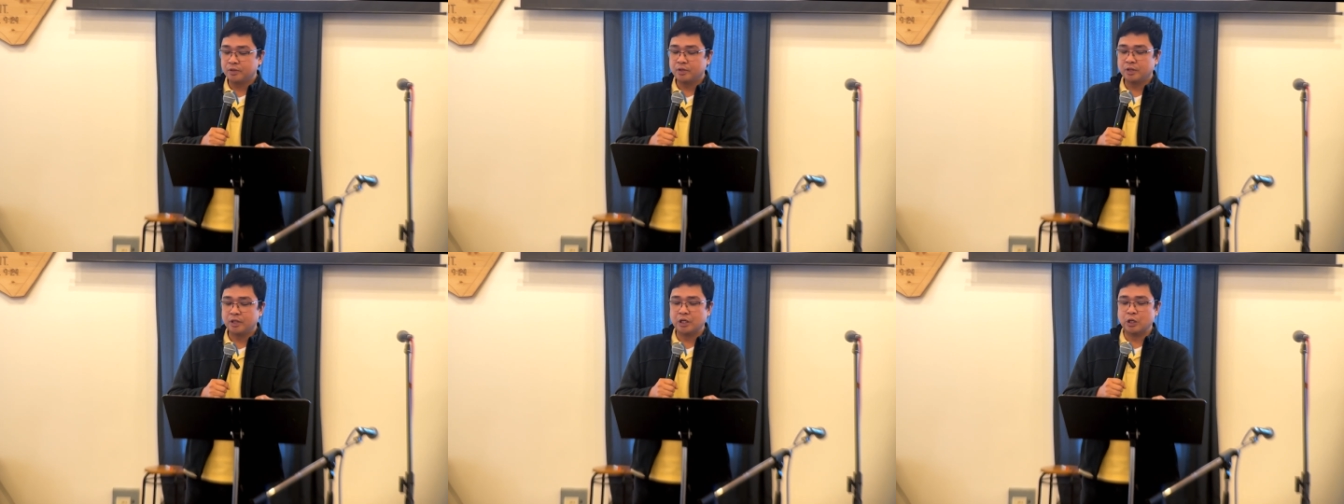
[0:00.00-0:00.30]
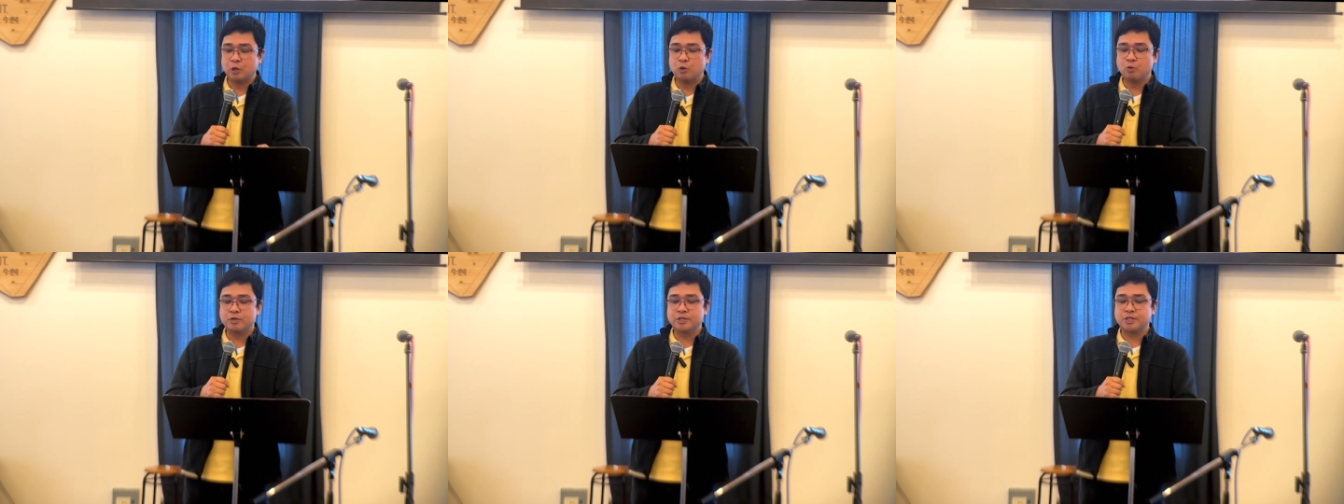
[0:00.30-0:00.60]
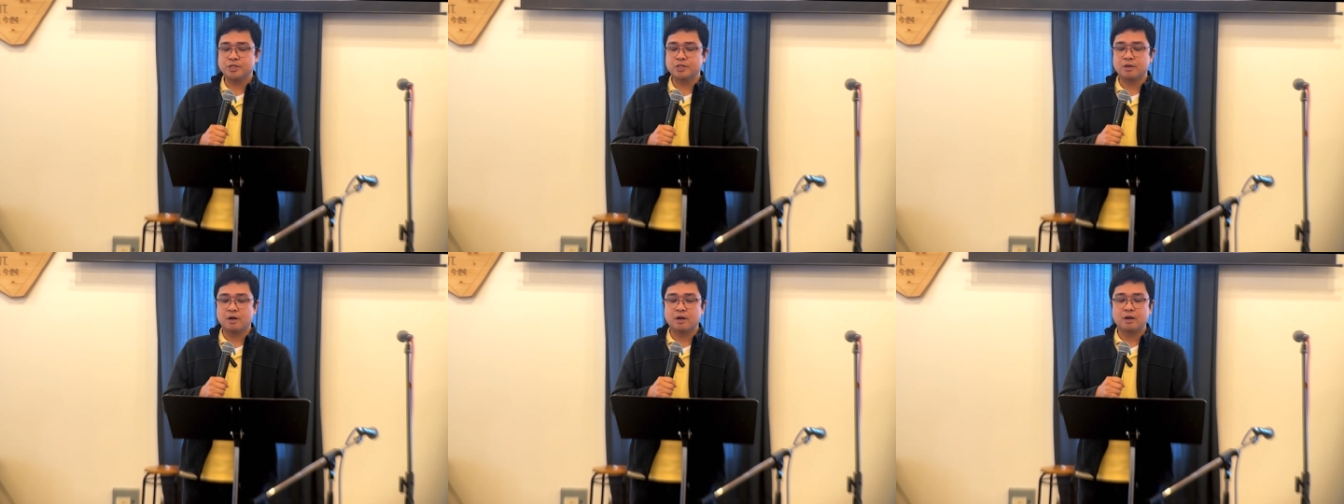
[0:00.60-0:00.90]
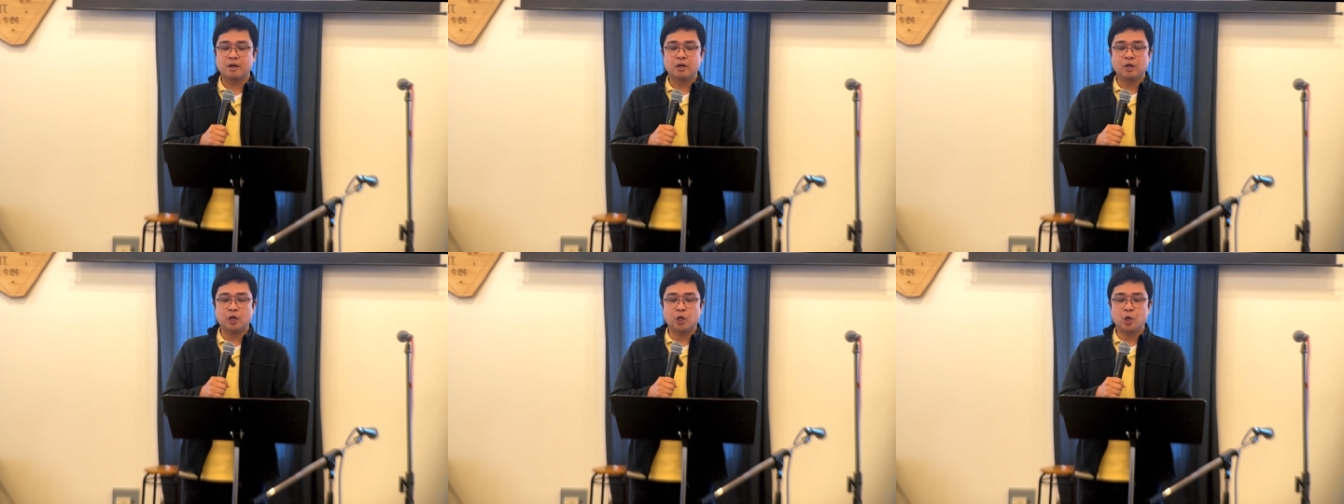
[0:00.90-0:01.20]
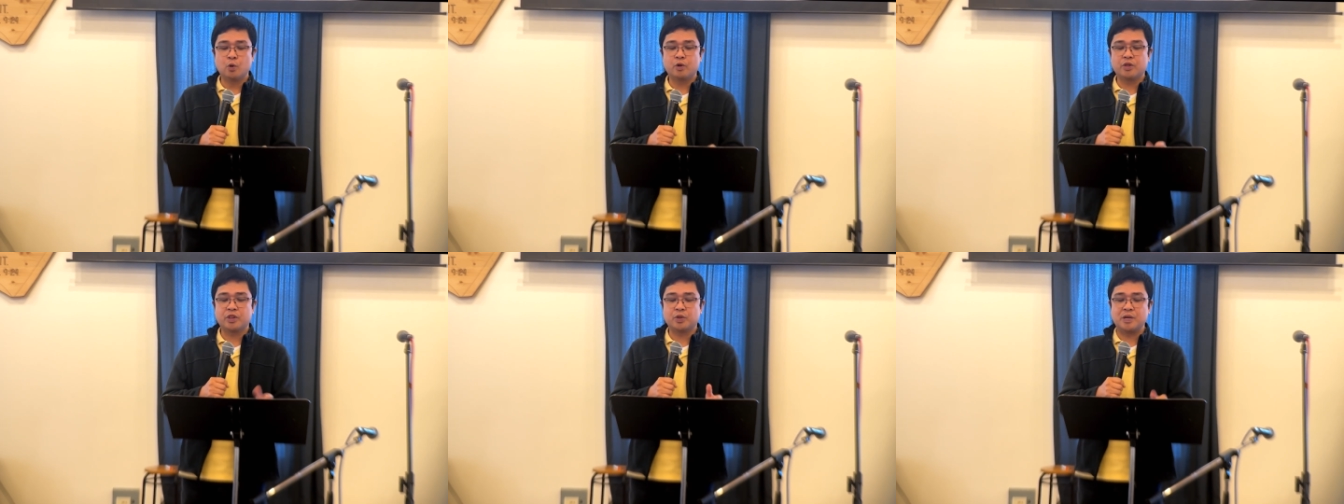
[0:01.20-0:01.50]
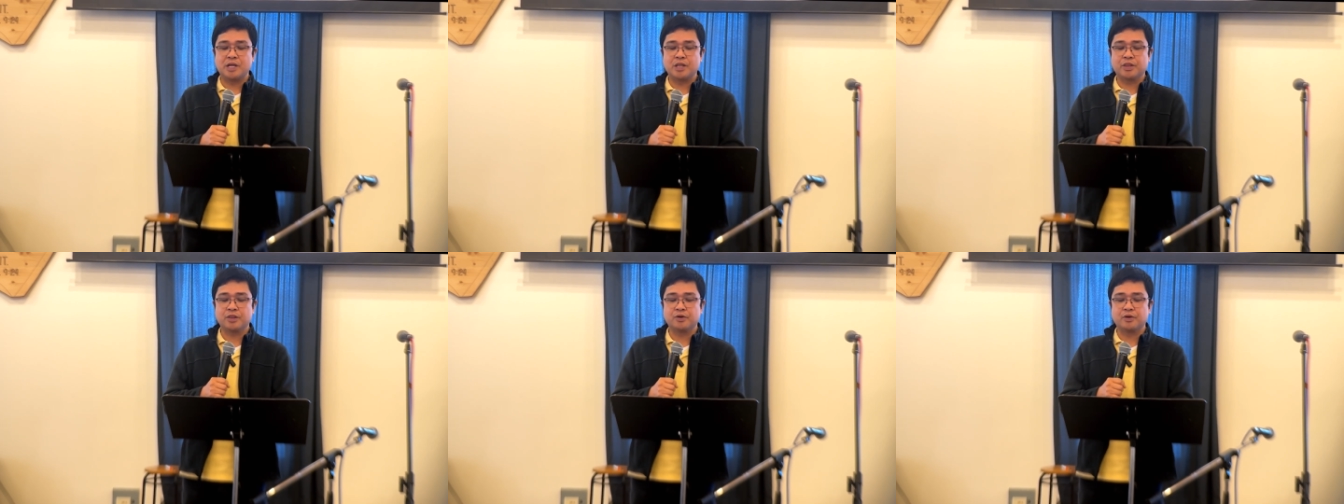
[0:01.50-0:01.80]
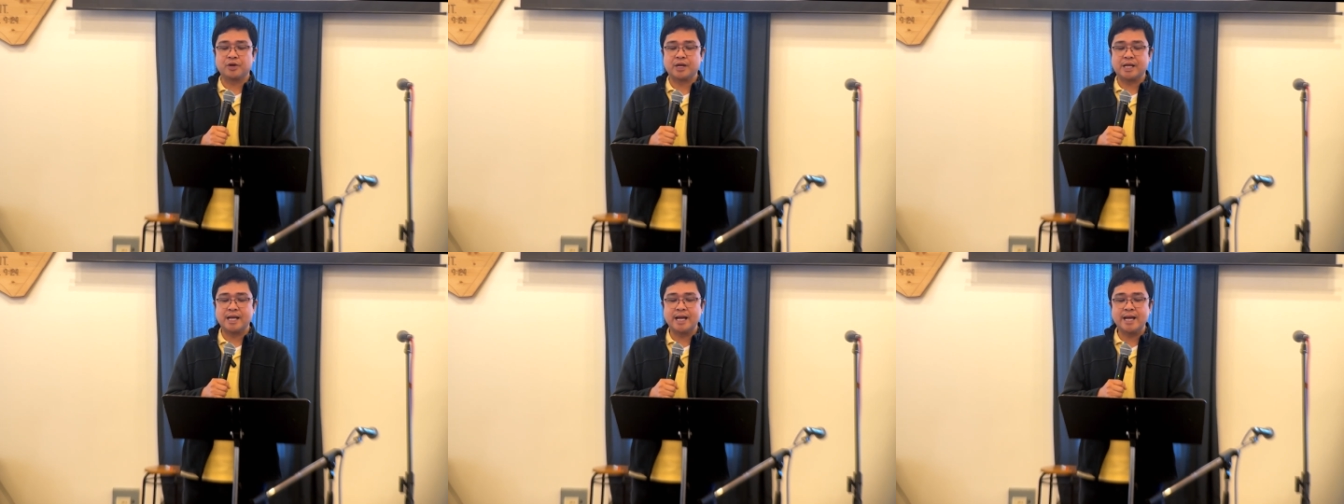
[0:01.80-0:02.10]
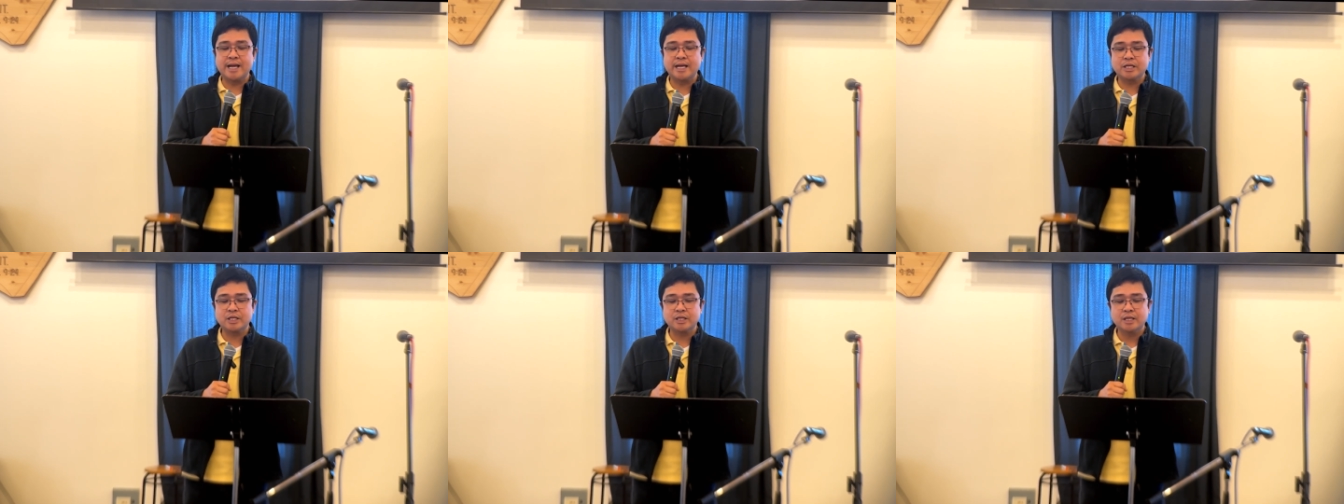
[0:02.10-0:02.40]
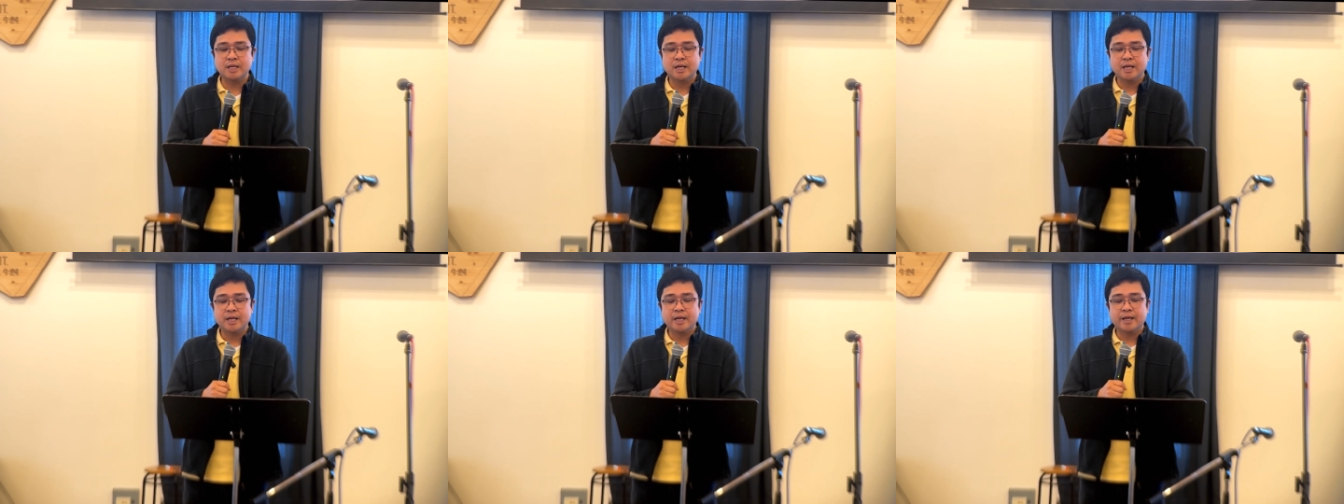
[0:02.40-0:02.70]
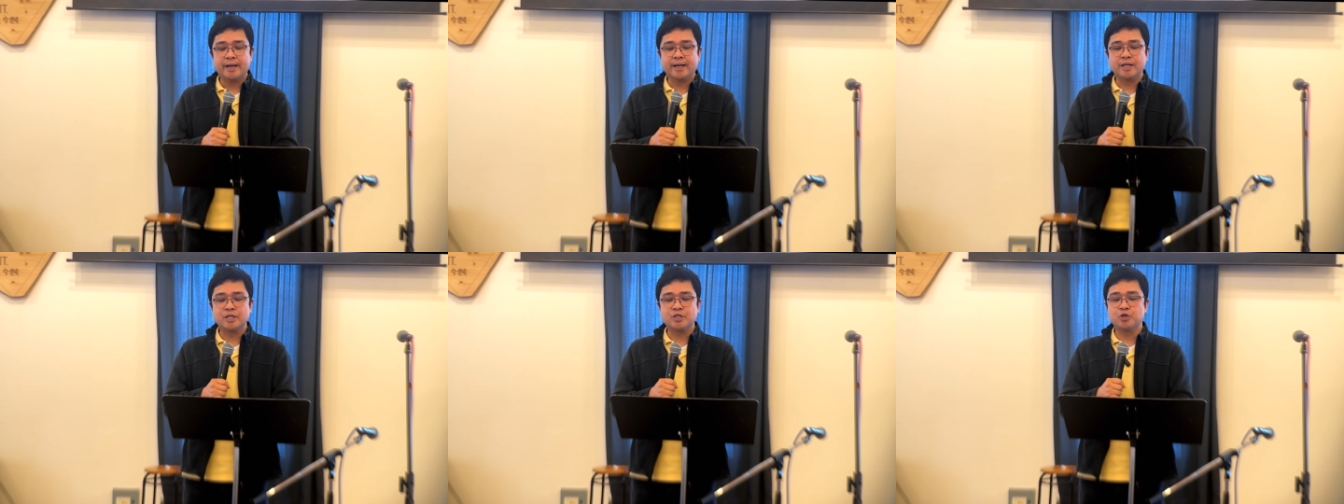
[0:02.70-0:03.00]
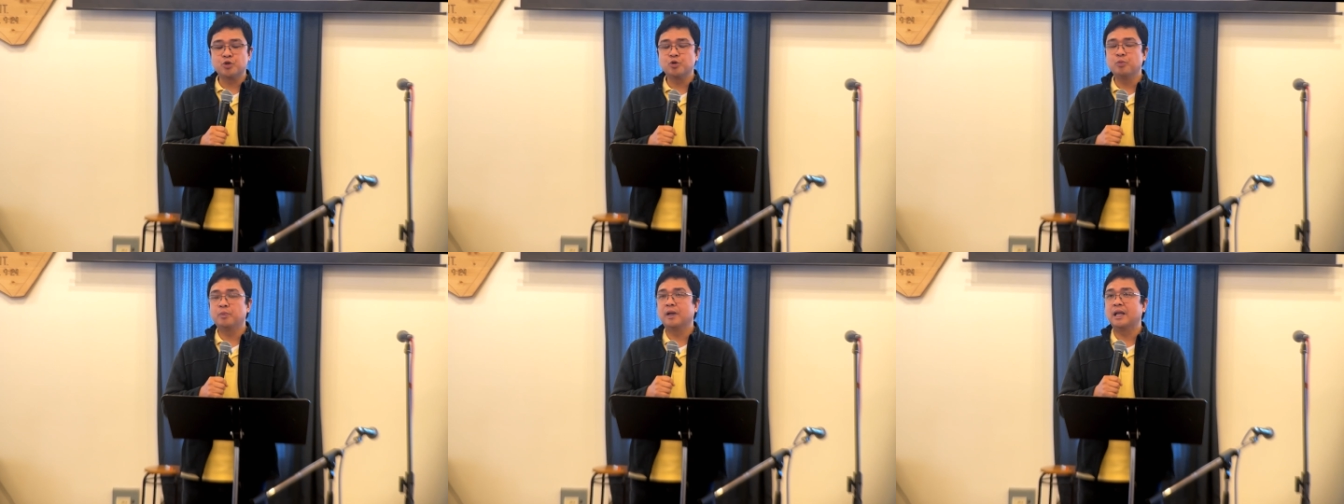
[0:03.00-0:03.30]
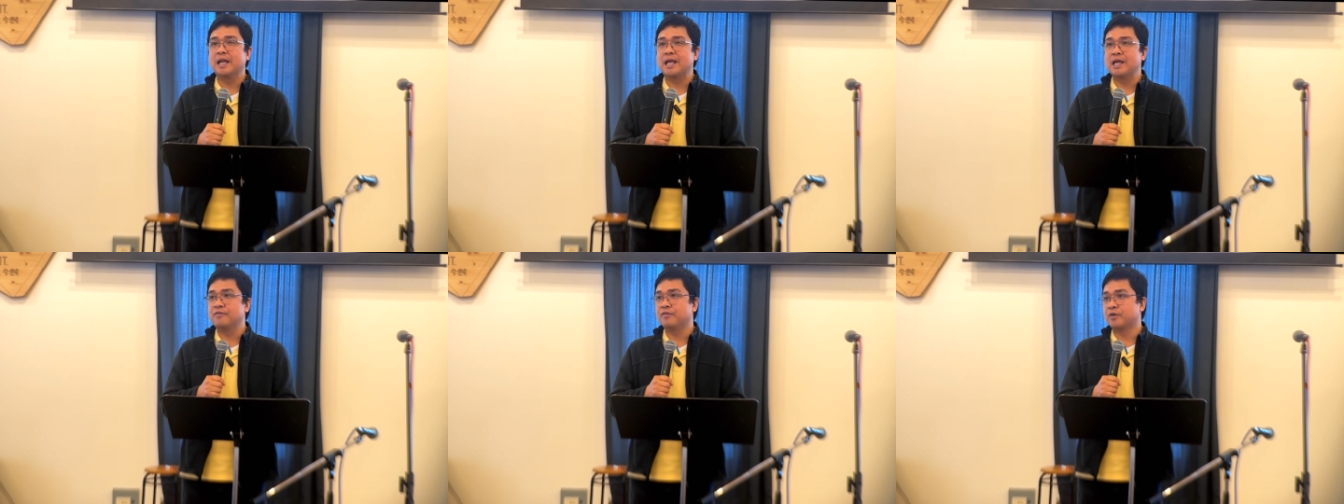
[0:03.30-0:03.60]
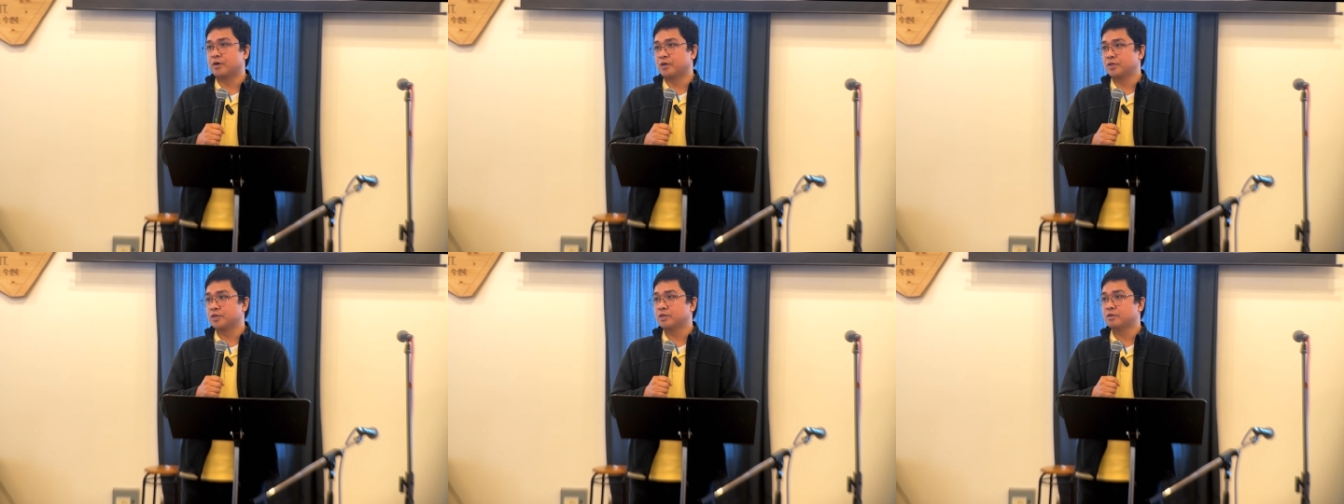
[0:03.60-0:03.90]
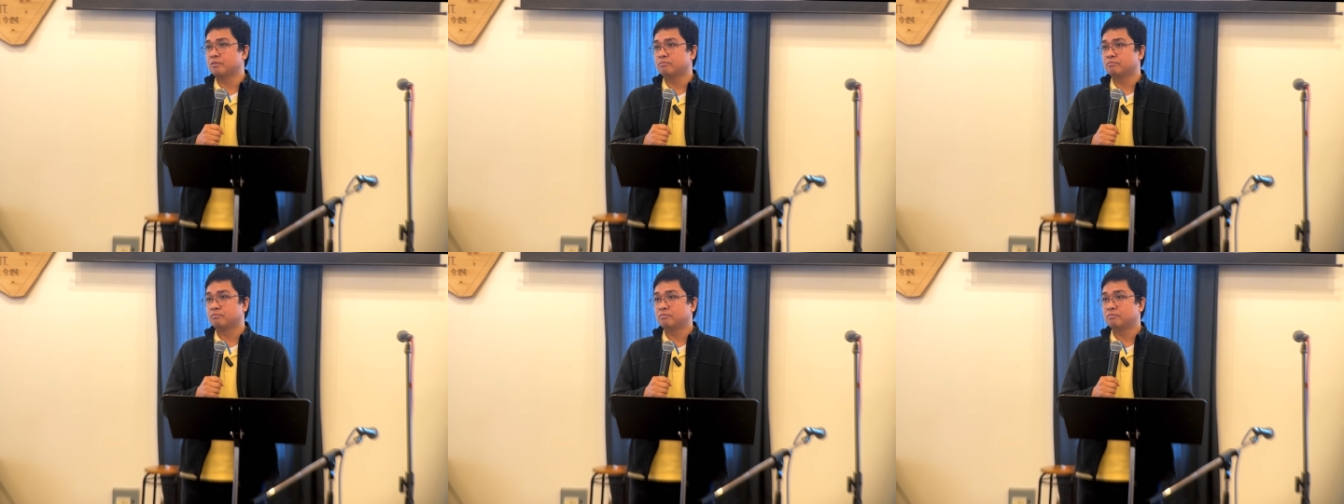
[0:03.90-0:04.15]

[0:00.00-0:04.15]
Luke's Luke 3:38, and true believers,